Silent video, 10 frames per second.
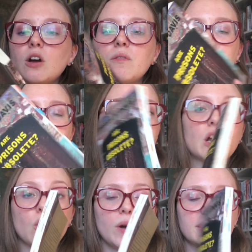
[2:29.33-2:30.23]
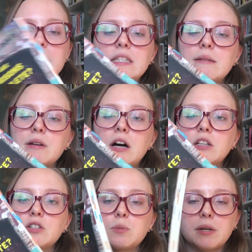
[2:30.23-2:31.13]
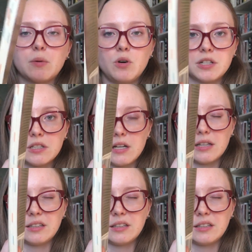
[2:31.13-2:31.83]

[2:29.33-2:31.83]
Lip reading: Obviously it's not quite the same colors, but I wanted to at